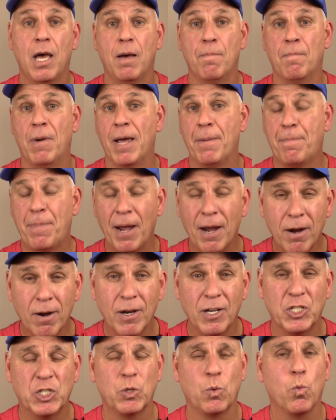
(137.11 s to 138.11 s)
My
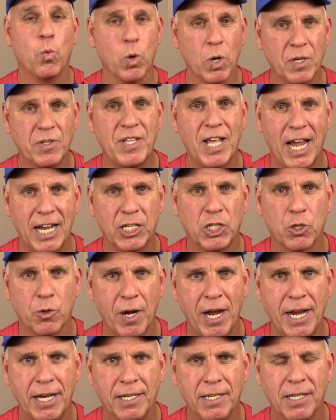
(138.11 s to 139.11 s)
parents weren't that
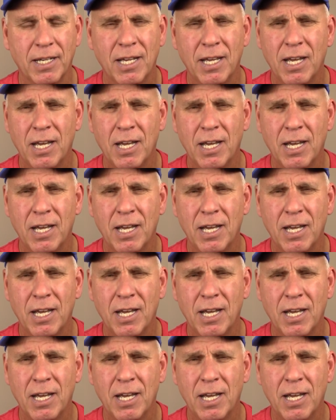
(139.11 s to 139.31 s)
great.